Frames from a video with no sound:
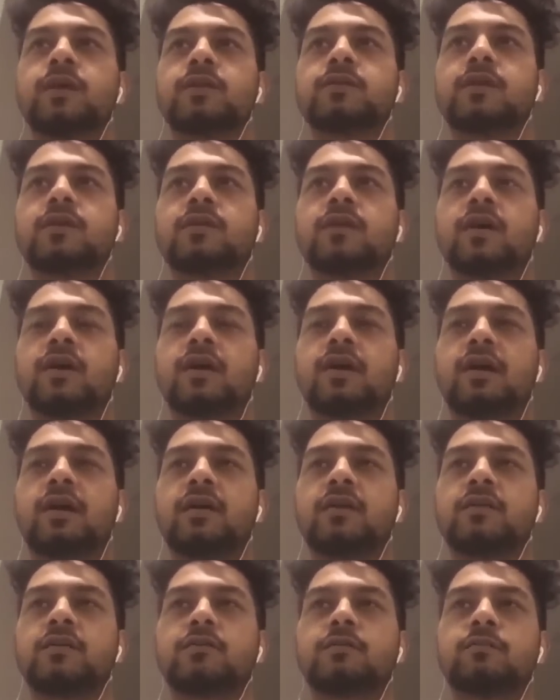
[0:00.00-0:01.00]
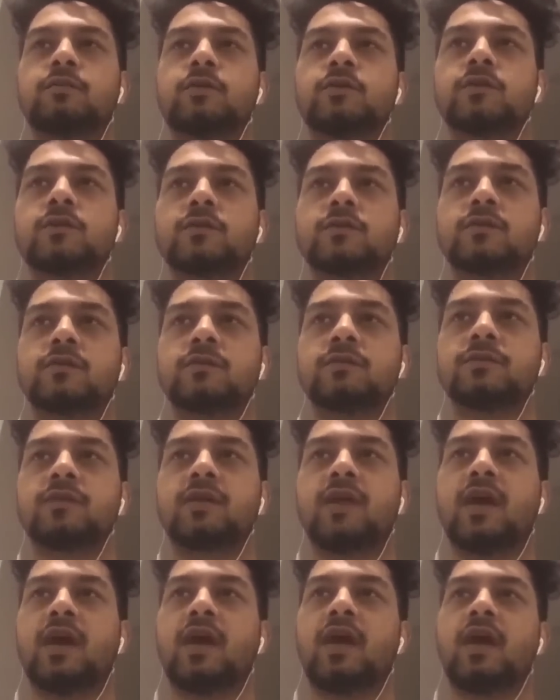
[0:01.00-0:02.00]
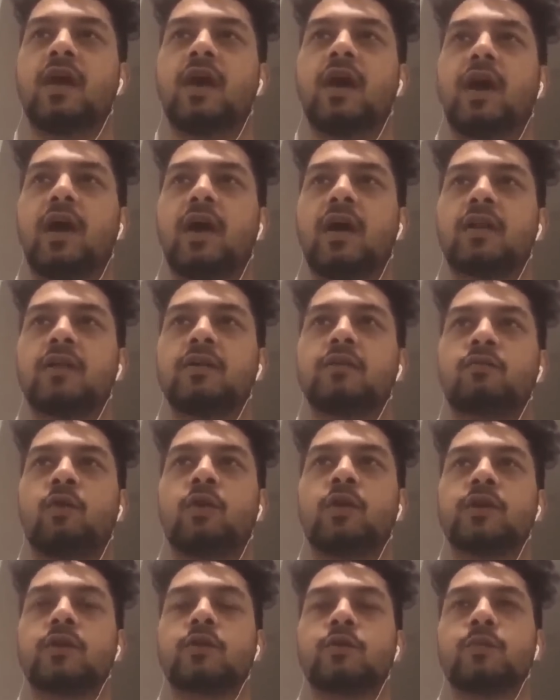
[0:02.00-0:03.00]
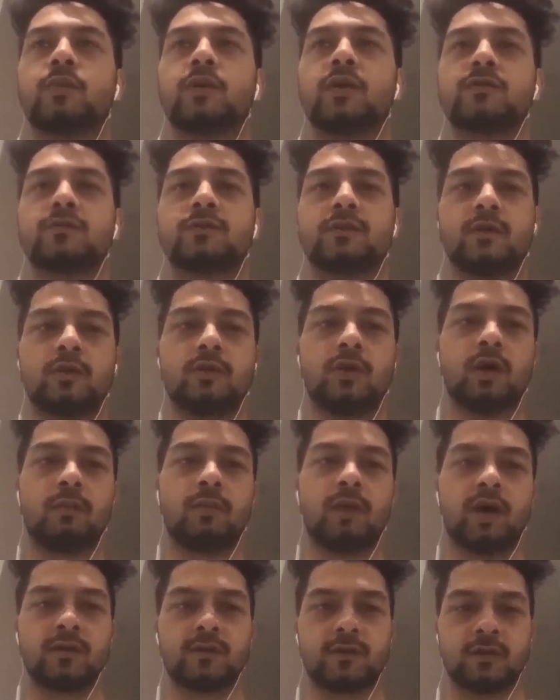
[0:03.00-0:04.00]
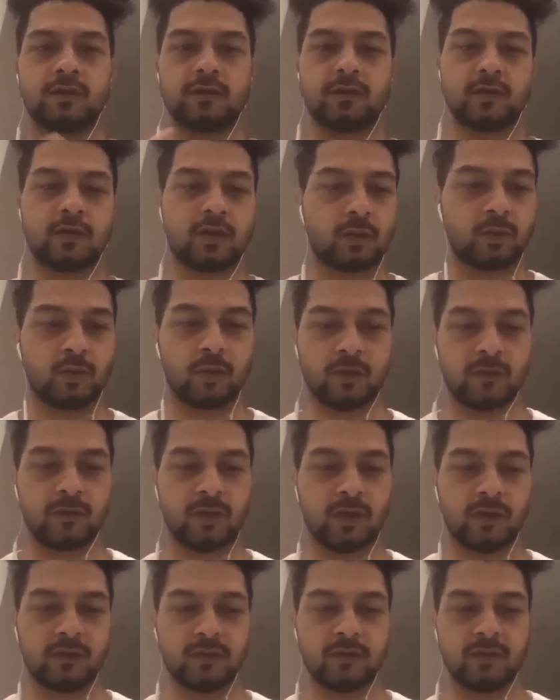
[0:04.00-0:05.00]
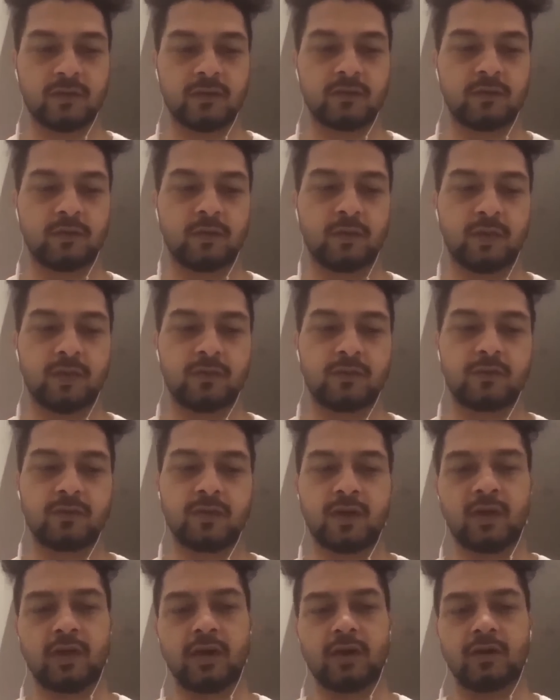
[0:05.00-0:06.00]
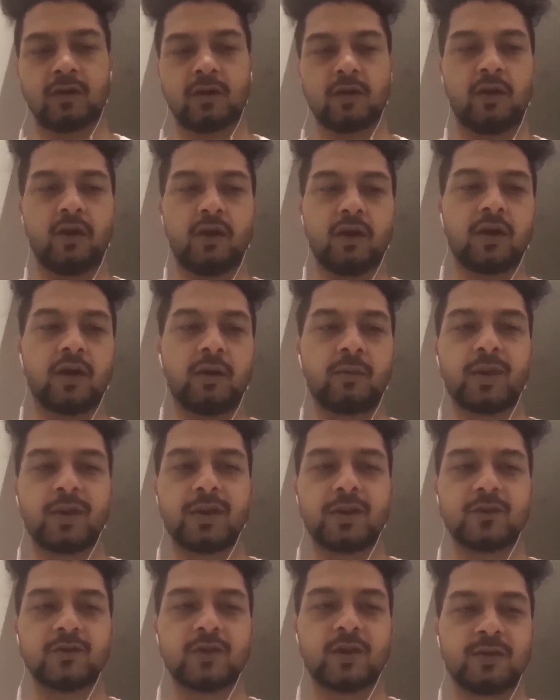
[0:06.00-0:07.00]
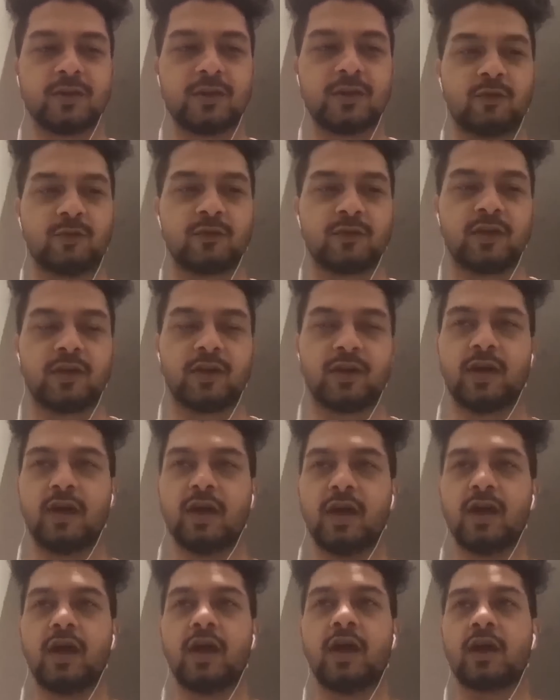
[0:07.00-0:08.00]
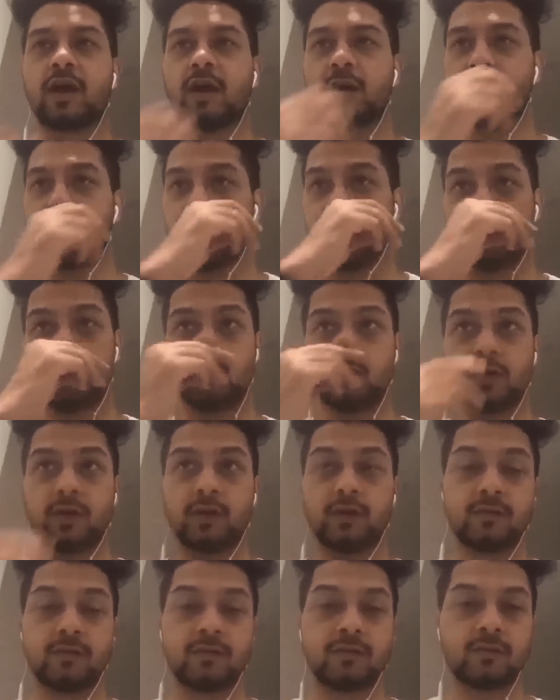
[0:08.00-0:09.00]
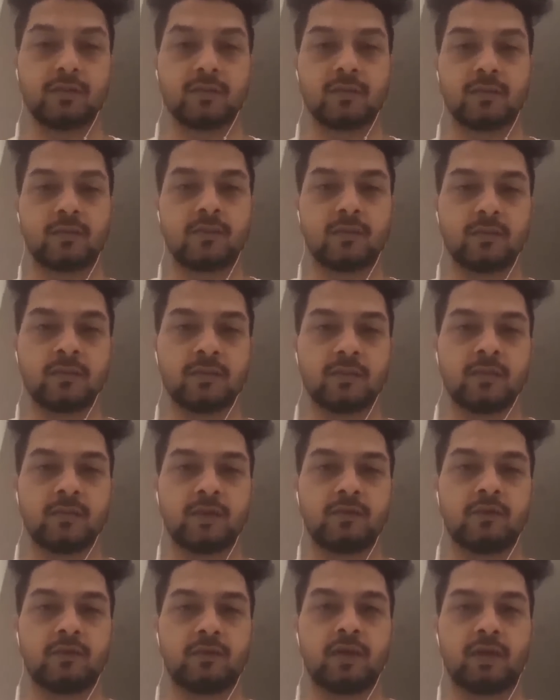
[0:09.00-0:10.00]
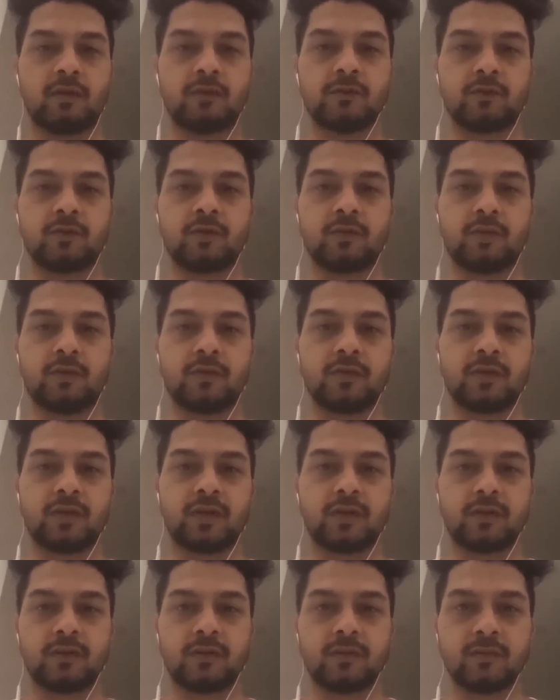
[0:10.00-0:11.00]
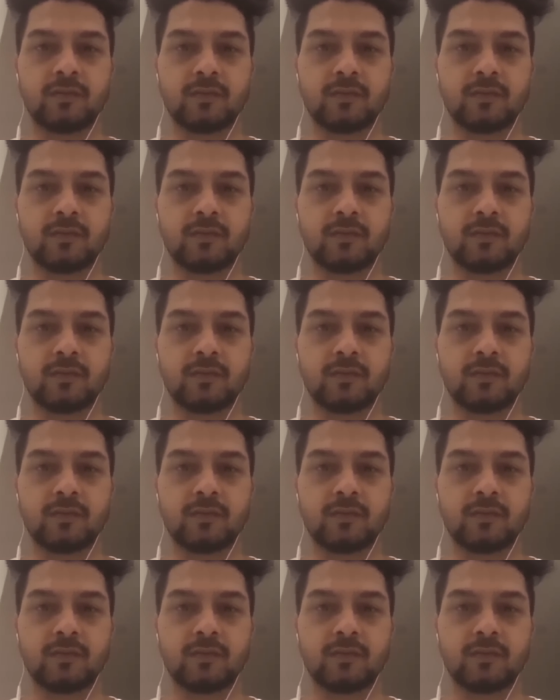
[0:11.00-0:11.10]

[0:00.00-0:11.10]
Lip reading: big data and distributed systems, and wanting to pursue a master's in computer science in this domain. So yeah, it completely changed. It was a complete U-turn from what I was doing previously.